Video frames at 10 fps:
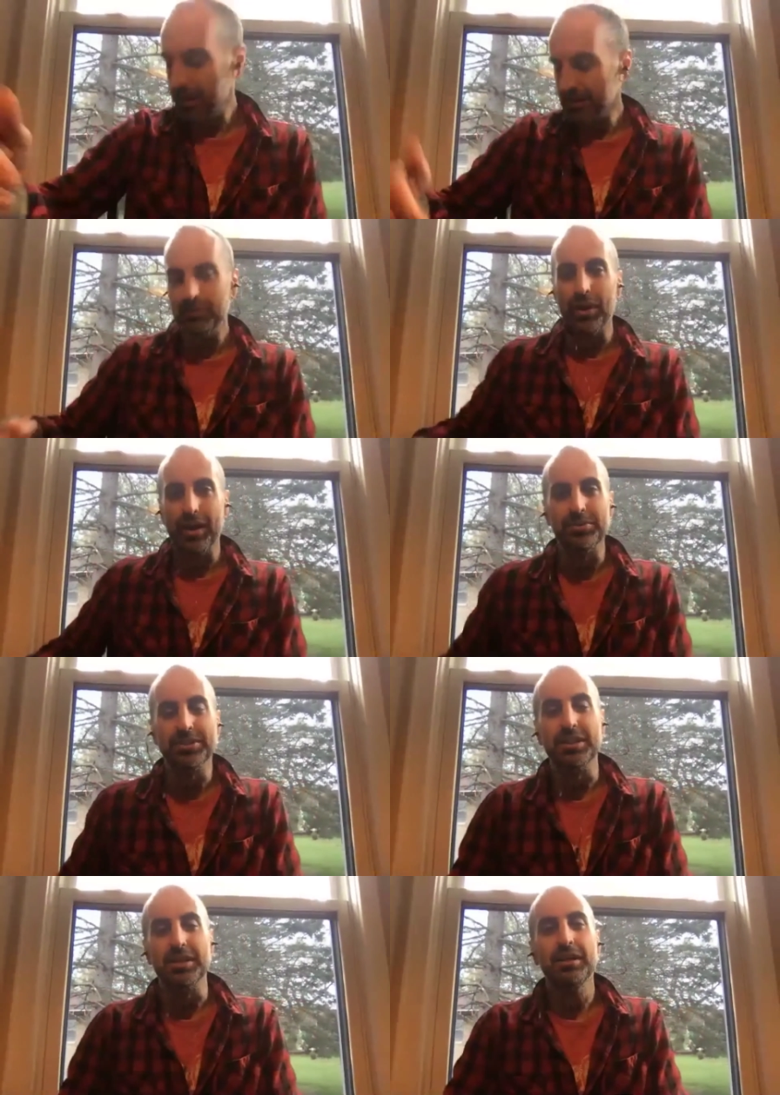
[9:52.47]
when I'm
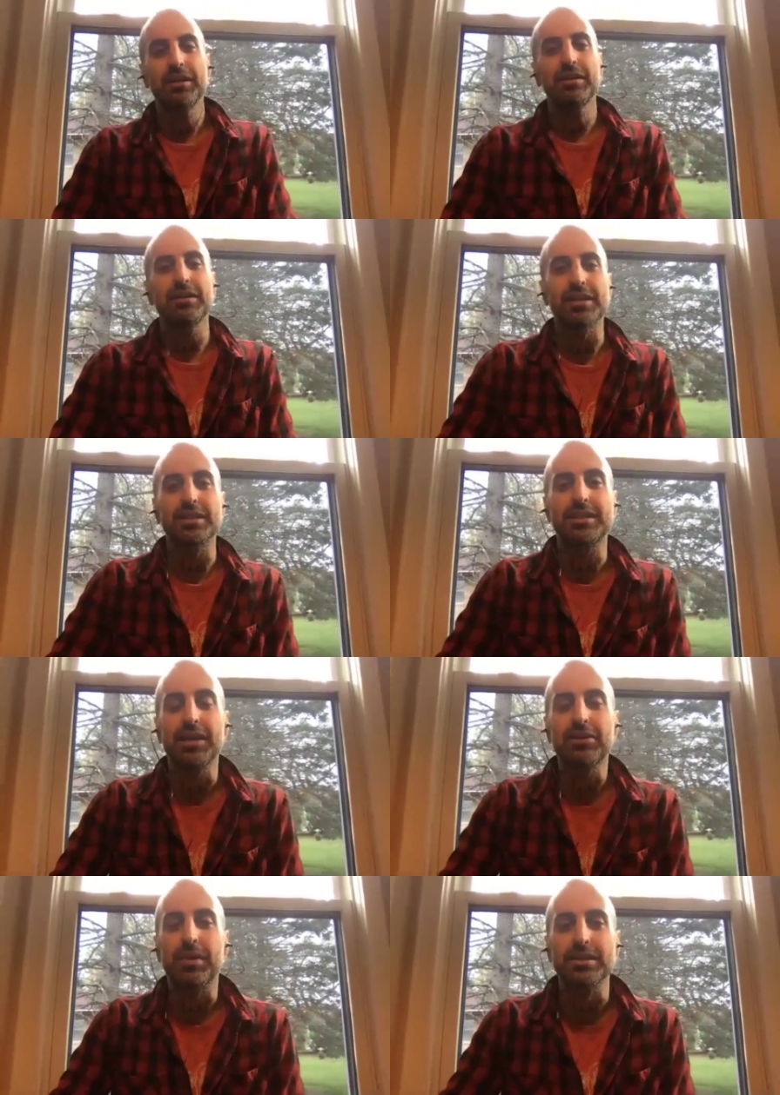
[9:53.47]
sitting here, is I say
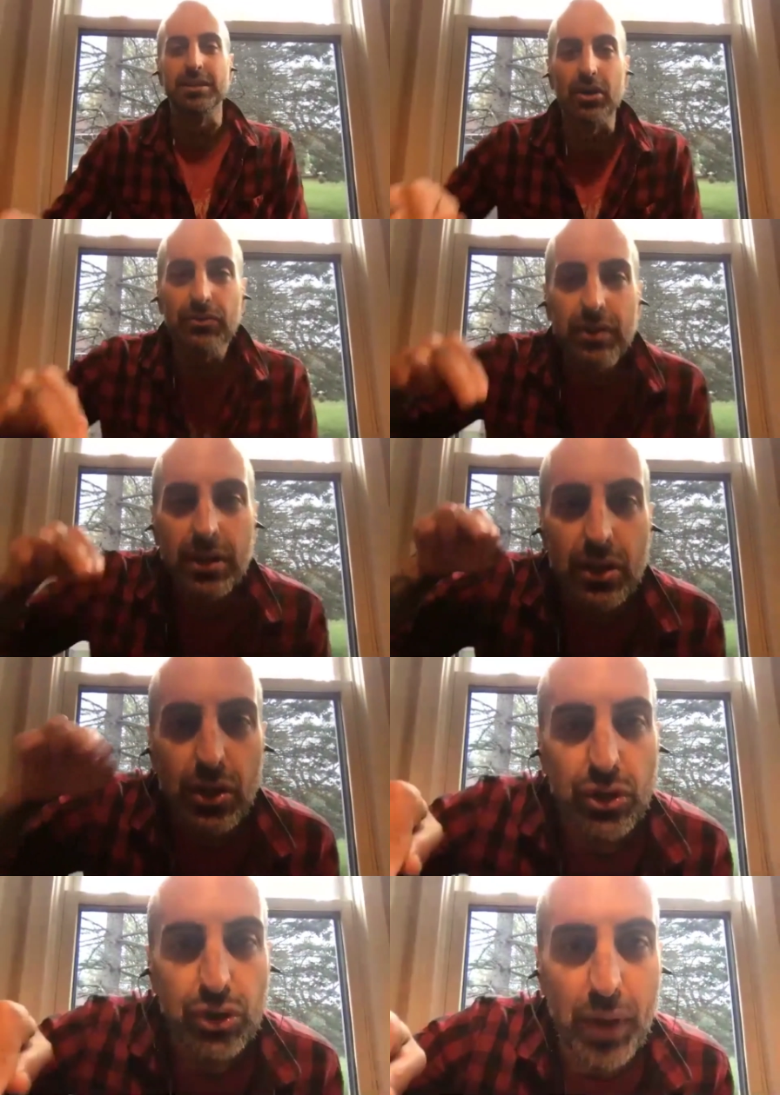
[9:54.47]
to myself,
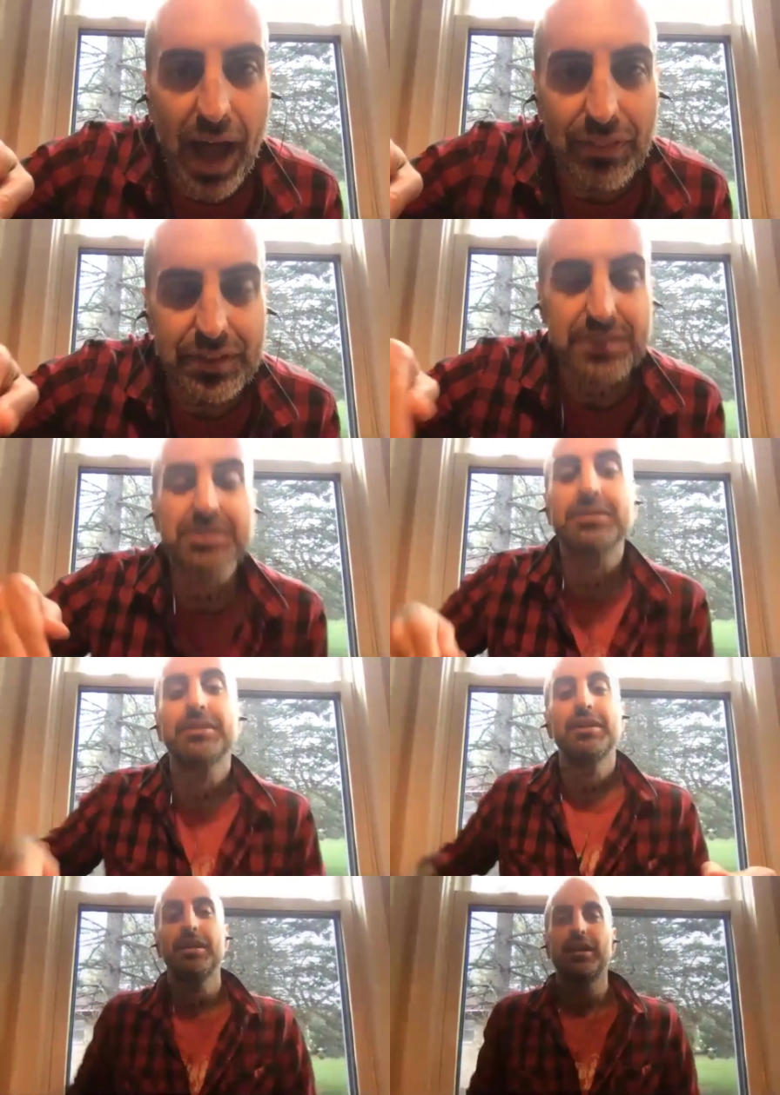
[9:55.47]
you got this.
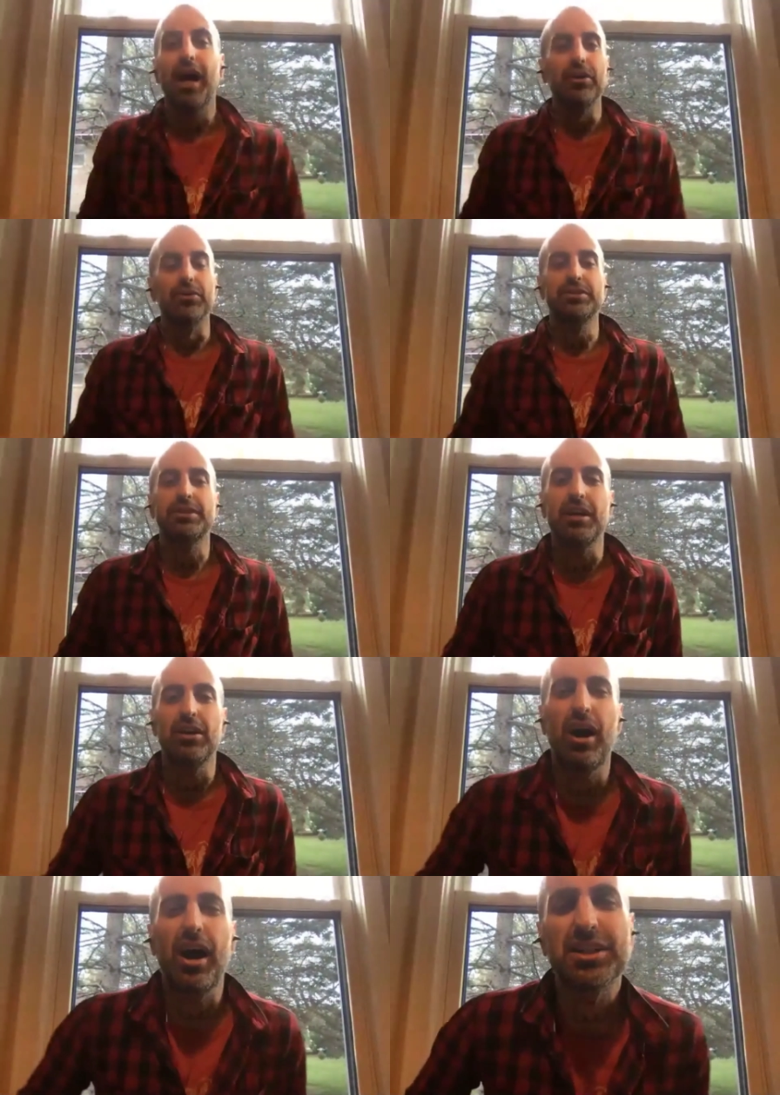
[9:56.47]
I don't say,
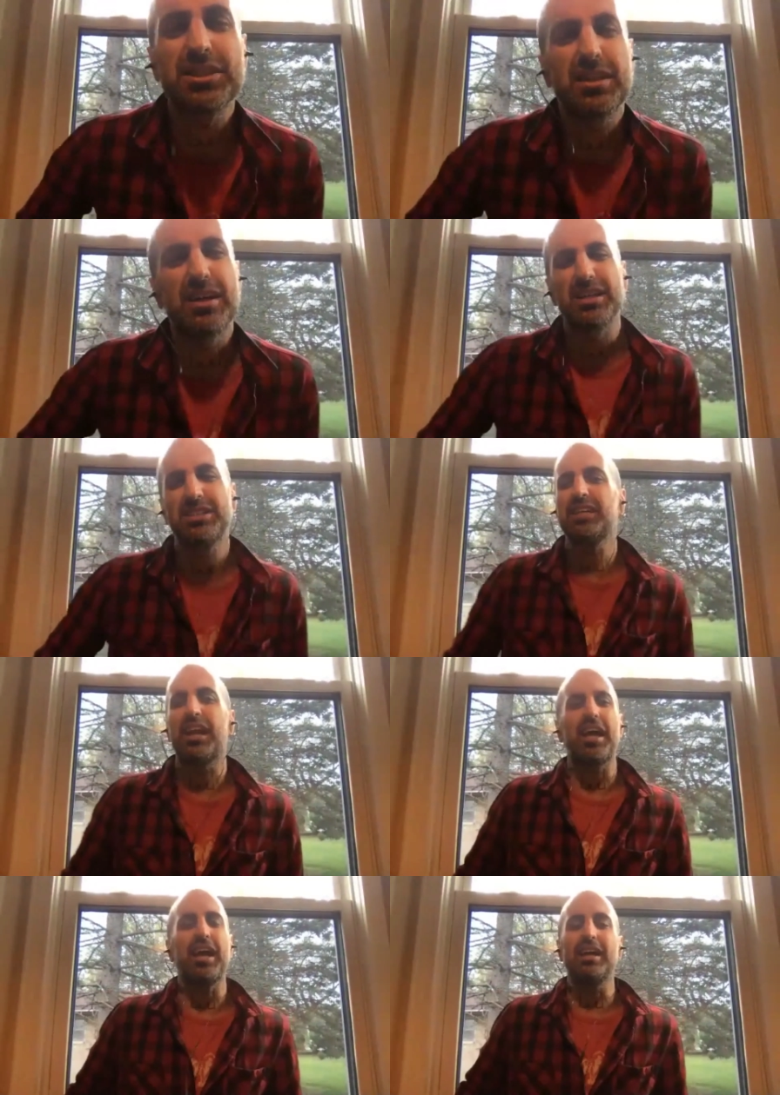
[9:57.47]
oh shit, I
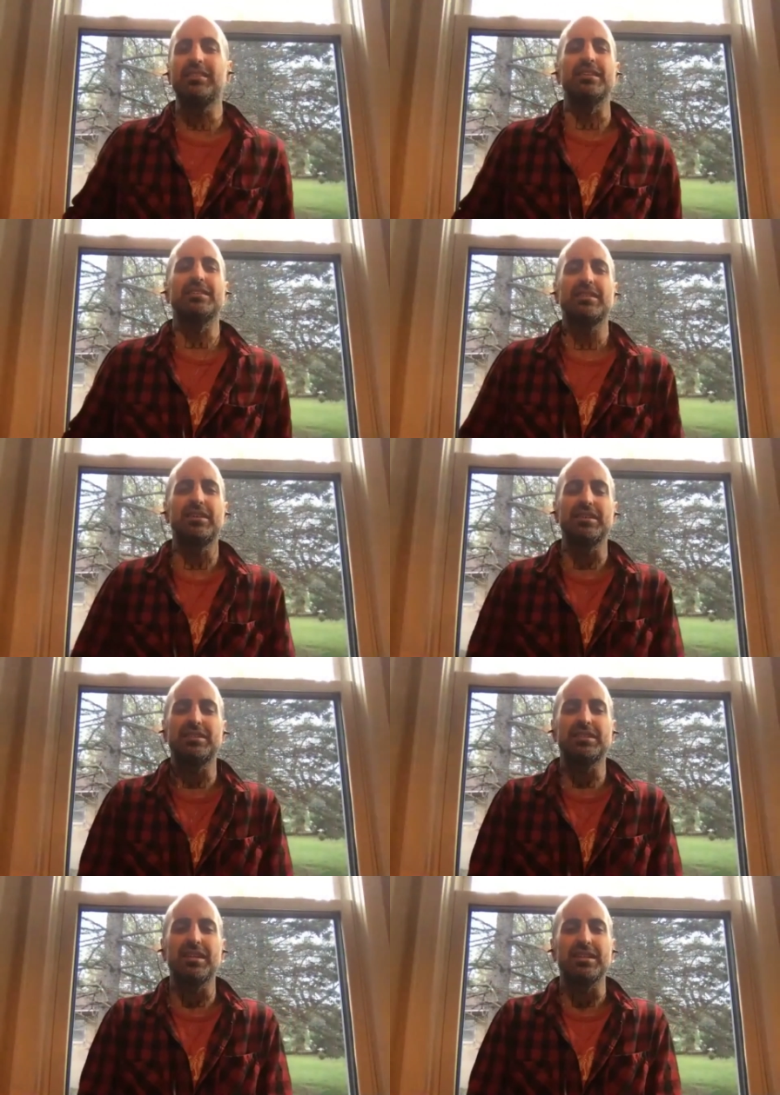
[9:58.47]
hate this. Oh, this
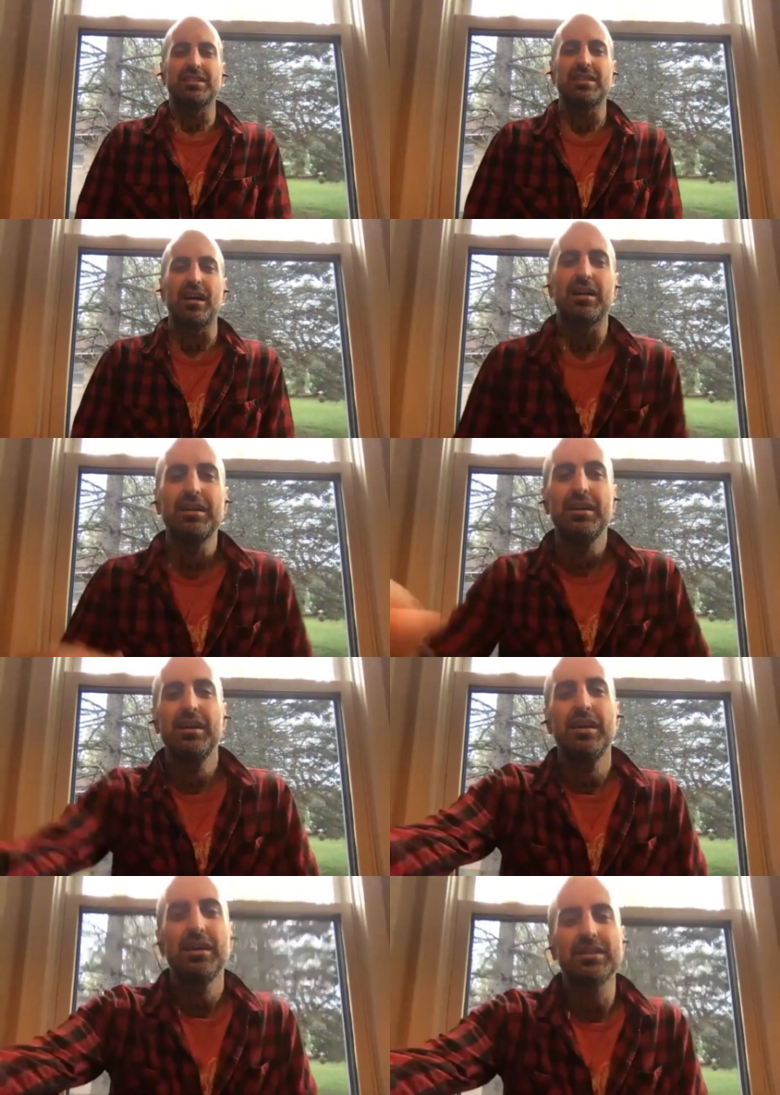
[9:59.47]
is going to suck.
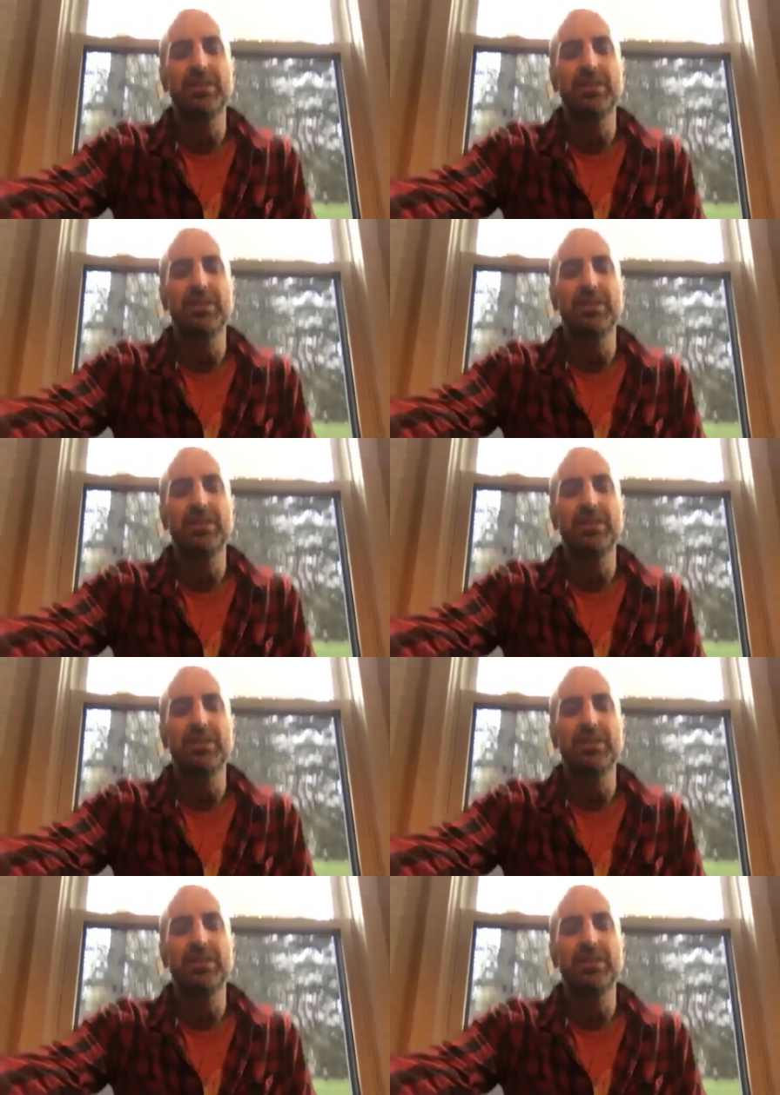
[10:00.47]
Because if I